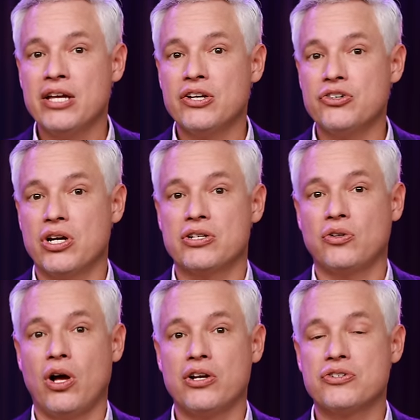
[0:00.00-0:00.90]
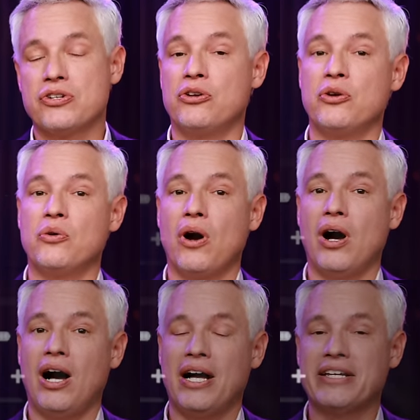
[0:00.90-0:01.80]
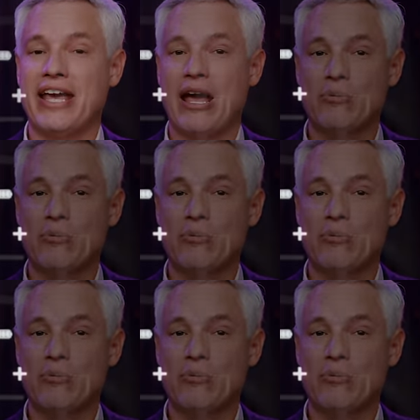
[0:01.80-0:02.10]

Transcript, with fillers: just launched a new on-camera